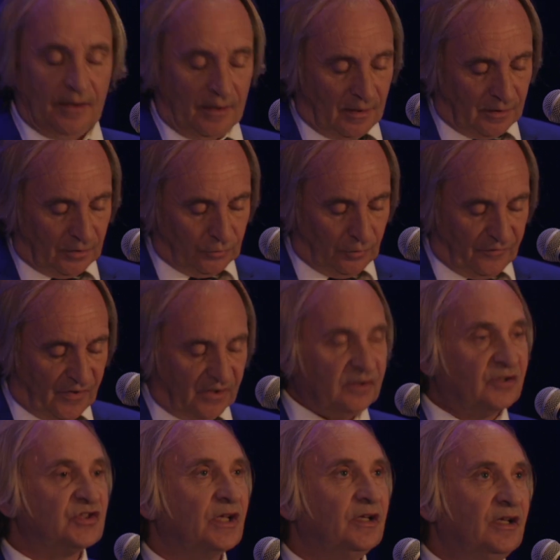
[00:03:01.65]
and I don't think
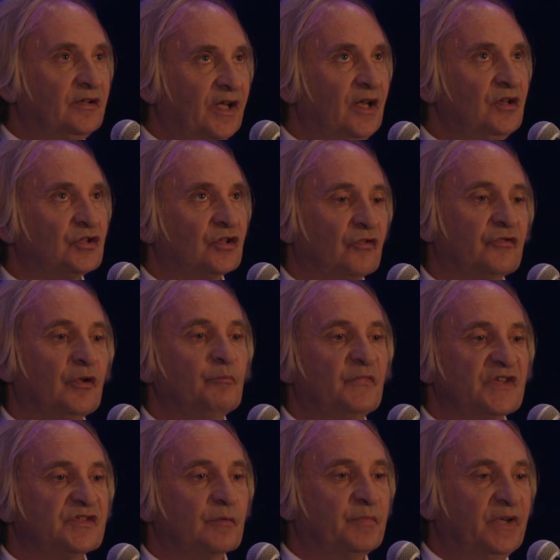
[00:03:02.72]
there's any danger of them
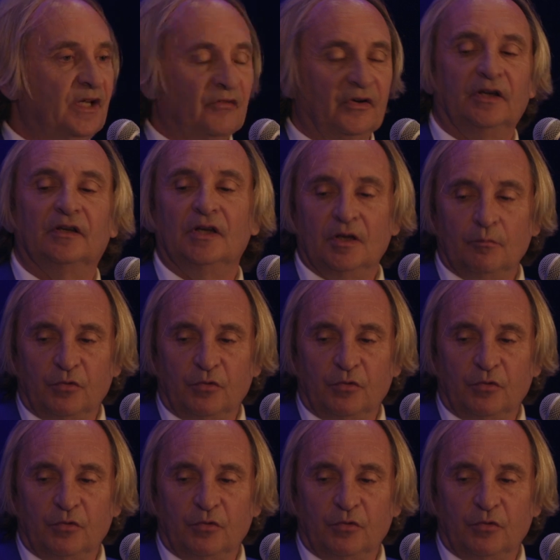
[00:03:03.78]
disappearing.